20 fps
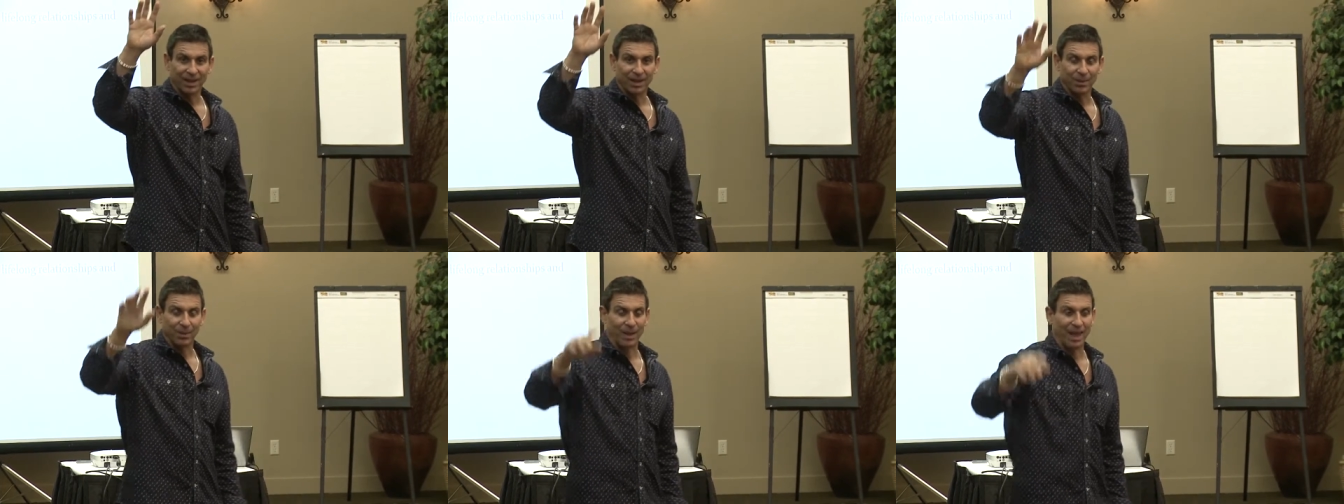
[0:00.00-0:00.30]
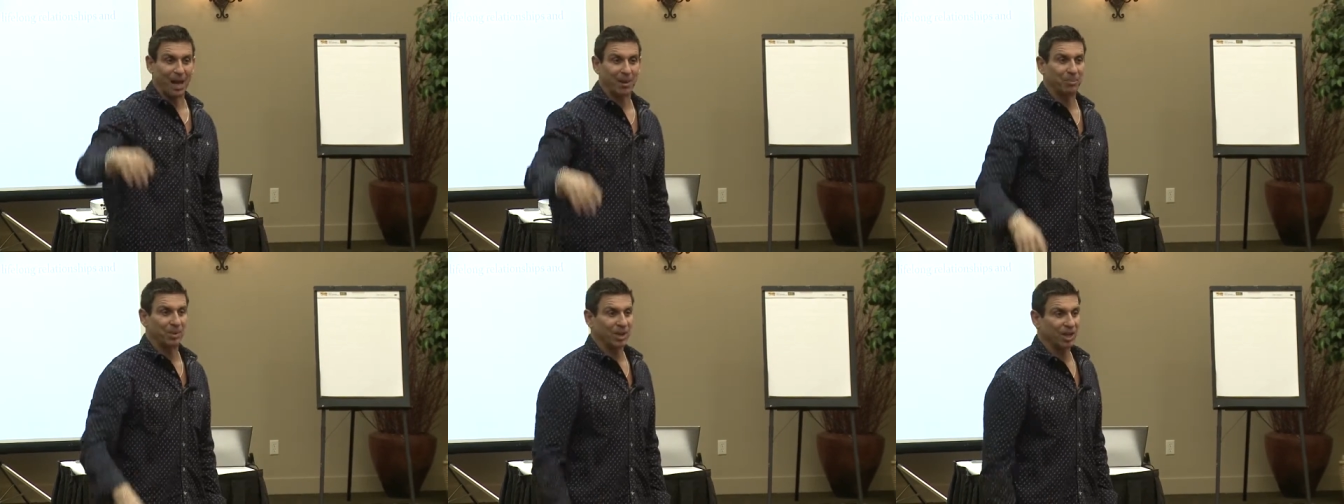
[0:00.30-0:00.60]
Would
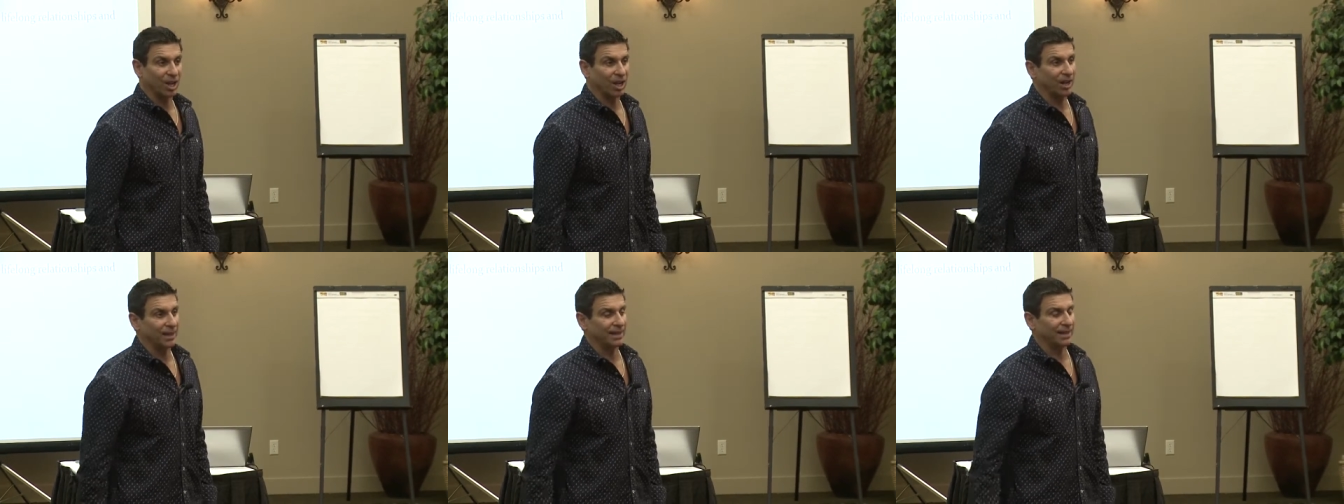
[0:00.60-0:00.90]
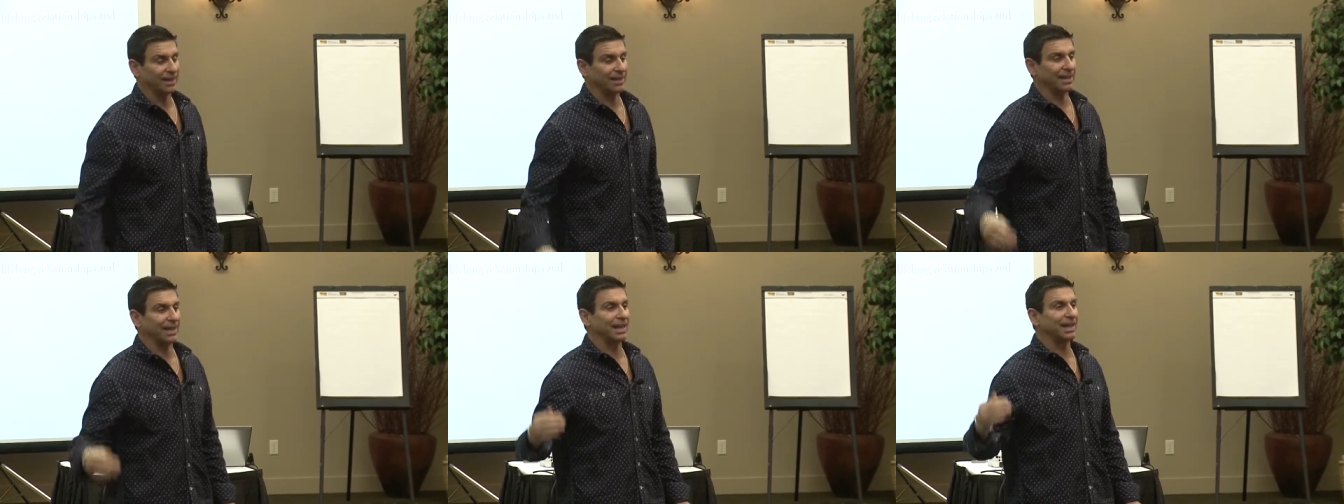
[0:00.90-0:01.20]
that be good? Do
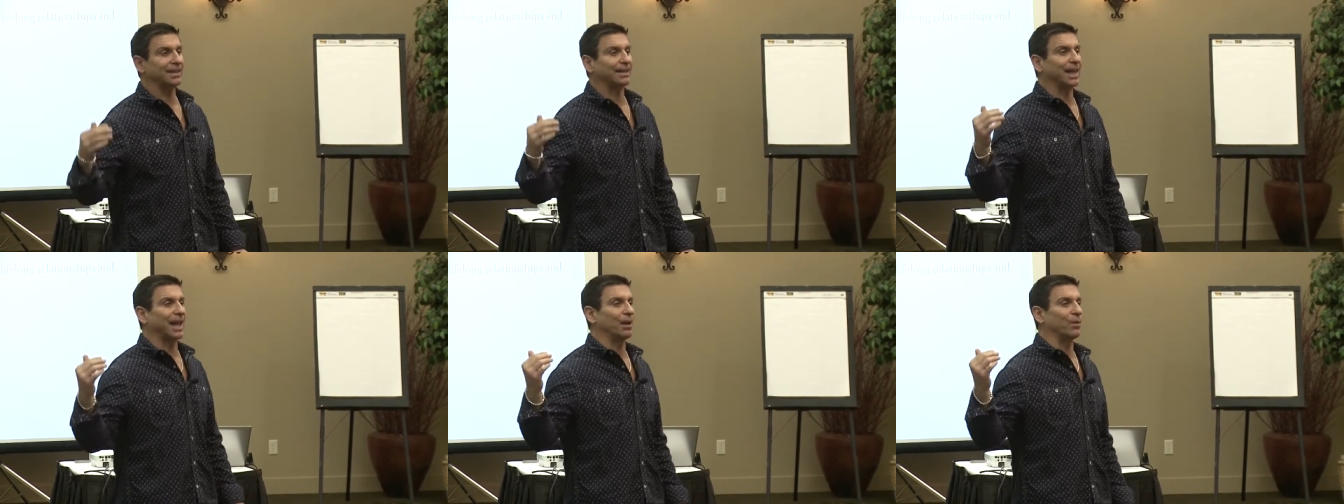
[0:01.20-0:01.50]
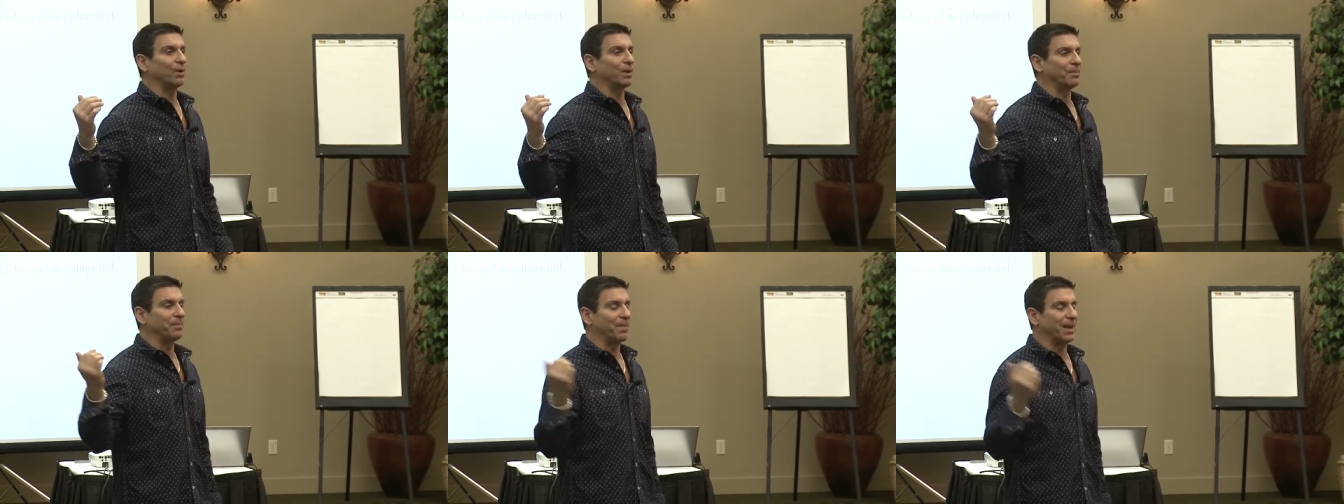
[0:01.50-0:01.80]
you think they
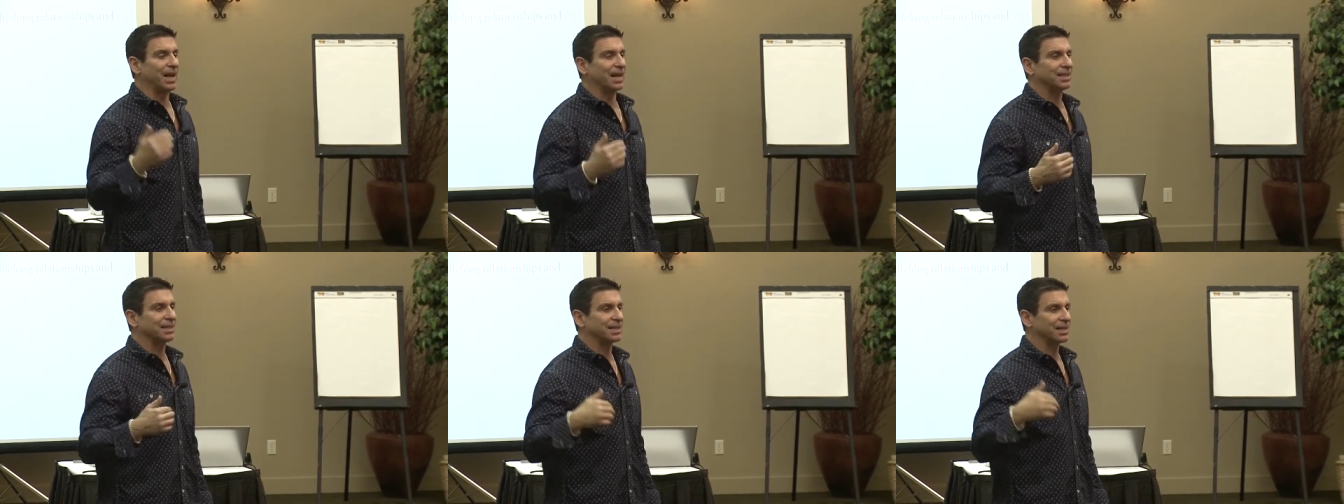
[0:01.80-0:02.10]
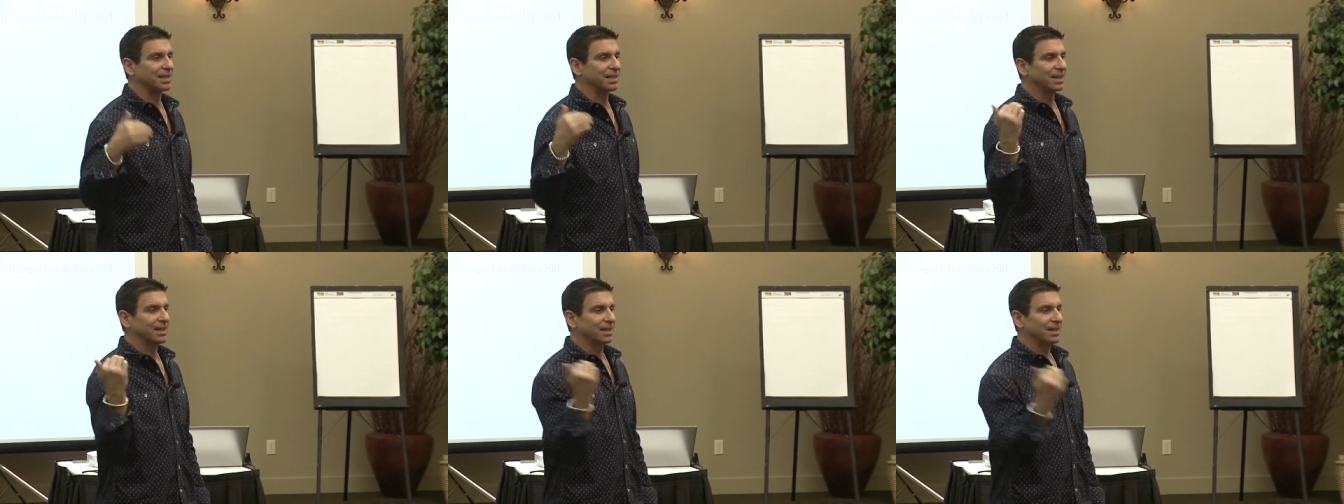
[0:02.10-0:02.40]
would miss